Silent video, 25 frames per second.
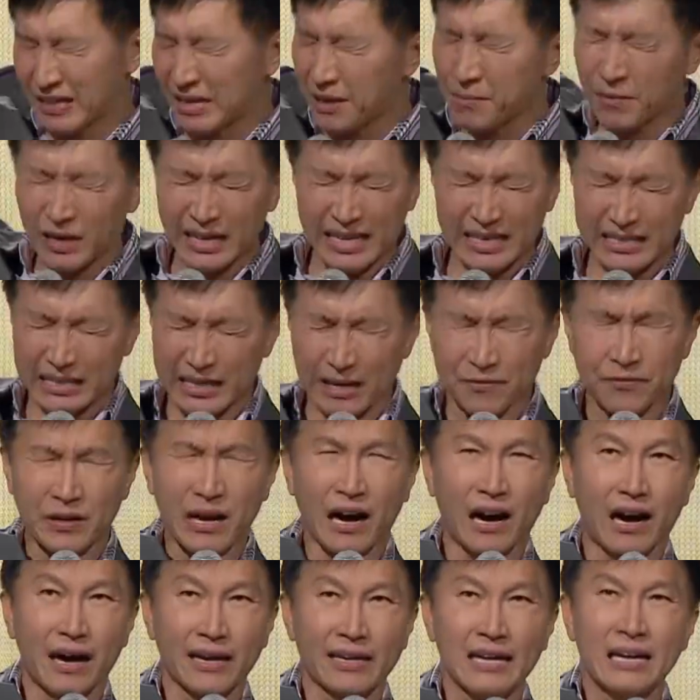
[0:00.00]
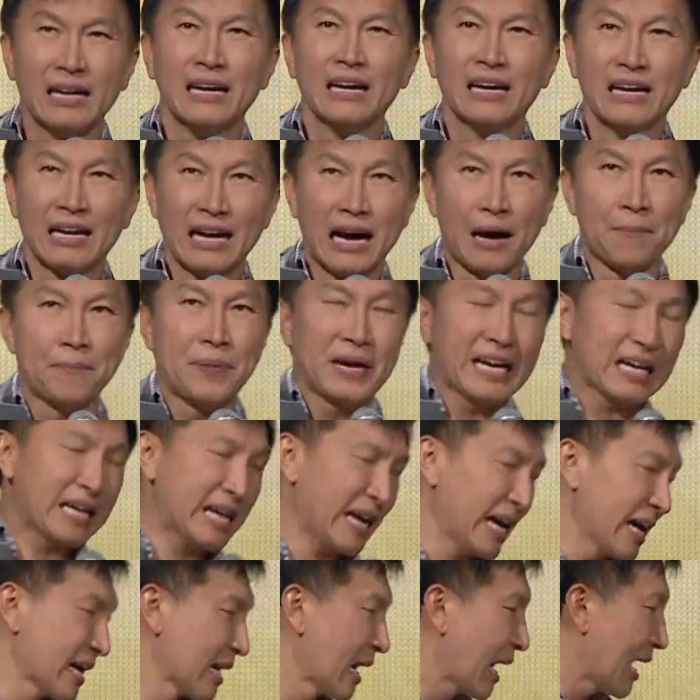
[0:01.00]
Come on, let's give God a big
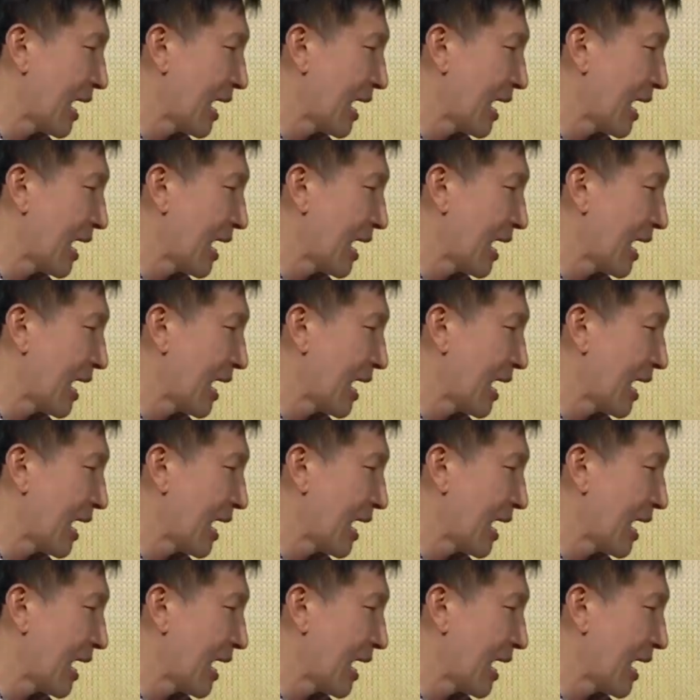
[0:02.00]
hand.